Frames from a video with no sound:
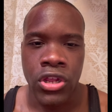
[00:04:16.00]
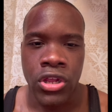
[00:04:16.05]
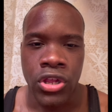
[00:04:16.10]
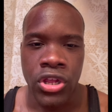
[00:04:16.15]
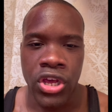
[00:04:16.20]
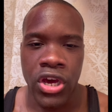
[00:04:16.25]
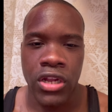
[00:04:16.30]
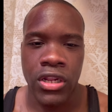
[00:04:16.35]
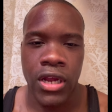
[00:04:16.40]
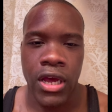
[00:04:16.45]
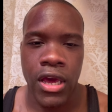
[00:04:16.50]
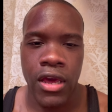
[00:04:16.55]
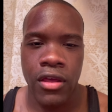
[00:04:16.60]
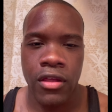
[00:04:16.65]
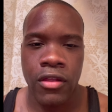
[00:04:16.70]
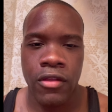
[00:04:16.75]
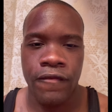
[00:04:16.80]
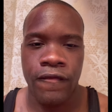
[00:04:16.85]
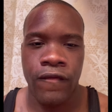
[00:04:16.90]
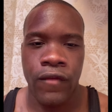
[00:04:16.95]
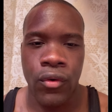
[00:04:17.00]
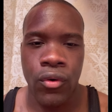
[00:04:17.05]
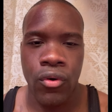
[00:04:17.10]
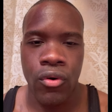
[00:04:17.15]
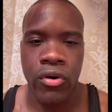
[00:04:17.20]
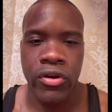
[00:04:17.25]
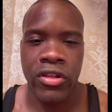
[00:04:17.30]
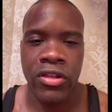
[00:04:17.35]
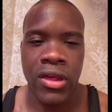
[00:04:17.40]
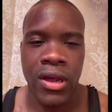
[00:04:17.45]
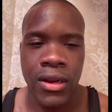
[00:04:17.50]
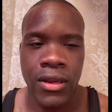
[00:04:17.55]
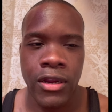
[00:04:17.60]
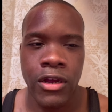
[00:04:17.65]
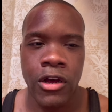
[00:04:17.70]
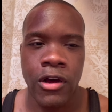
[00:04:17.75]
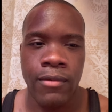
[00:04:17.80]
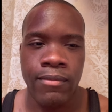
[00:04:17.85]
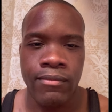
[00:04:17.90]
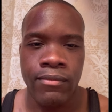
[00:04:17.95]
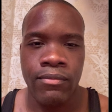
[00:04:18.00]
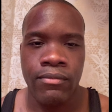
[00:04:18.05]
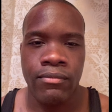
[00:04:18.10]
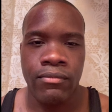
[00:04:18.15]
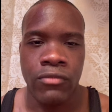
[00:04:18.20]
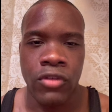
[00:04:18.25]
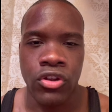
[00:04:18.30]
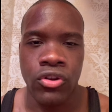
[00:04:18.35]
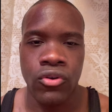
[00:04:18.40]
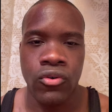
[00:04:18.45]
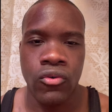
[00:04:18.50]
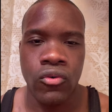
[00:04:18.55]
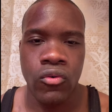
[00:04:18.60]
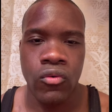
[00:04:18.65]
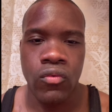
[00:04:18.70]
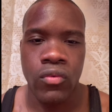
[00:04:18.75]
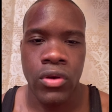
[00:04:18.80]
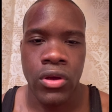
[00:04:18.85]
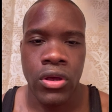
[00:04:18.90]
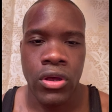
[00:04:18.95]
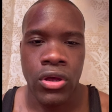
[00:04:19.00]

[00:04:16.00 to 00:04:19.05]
Nick yeah, Nice for setting up the dude.